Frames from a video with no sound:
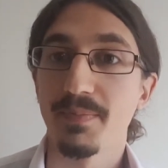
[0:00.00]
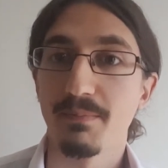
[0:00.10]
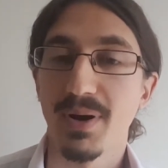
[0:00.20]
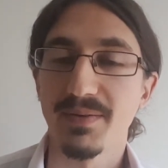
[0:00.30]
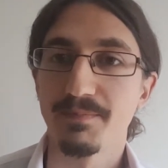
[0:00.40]

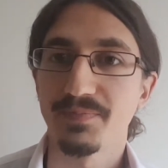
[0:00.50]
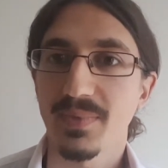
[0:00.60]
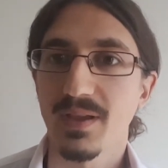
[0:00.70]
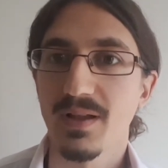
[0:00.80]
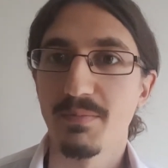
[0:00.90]
but
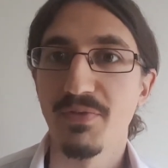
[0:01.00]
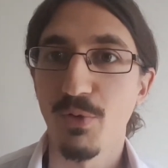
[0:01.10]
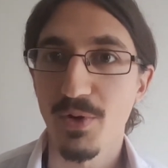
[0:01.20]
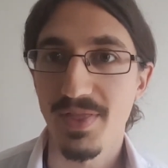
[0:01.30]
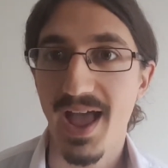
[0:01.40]

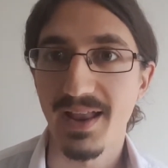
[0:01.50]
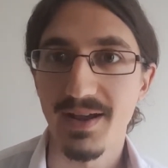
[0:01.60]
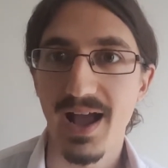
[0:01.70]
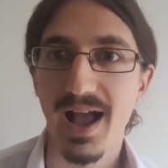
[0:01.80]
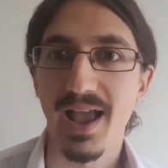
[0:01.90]
before that,
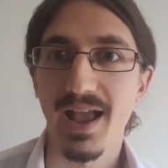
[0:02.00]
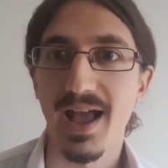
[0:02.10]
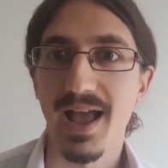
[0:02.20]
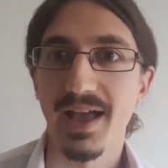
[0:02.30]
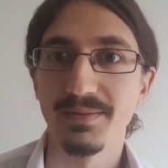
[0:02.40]
I
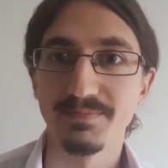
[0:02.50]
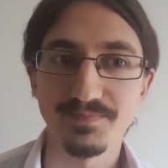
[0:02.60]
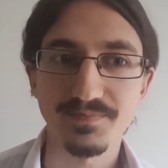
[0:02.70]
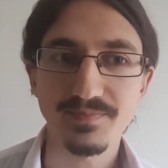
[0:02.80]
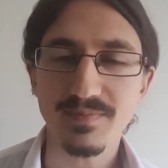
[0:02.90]
had
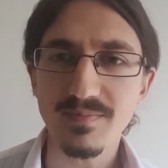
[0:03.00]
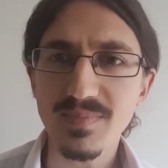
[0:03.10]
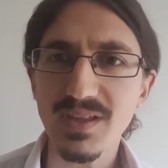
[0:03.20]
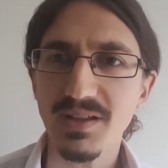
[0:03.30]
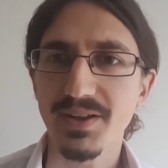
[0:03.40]

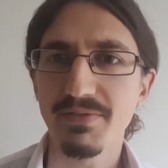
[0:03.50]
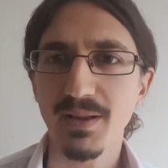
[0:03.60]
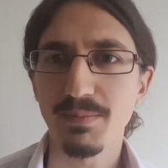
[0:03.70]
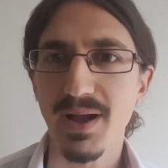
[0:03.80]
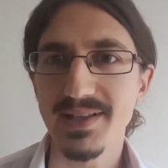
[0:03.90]
developed
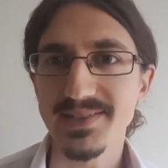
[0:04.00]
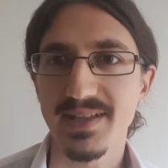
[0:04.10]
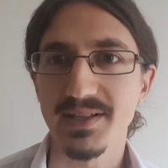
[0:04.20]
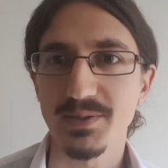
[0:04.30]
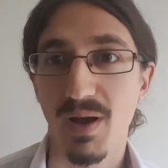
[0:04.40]
my
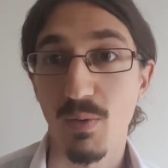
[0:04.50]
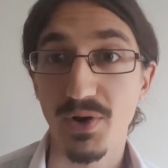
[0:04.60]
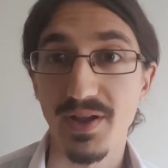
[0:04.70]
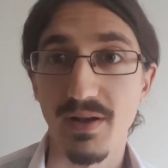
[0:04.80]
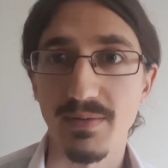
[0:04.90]
instincts by
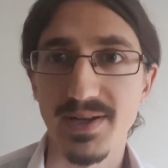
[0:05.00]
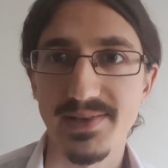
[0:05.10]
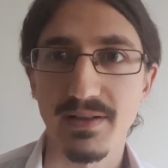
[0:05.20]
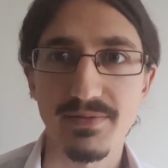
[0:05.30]
working on myself.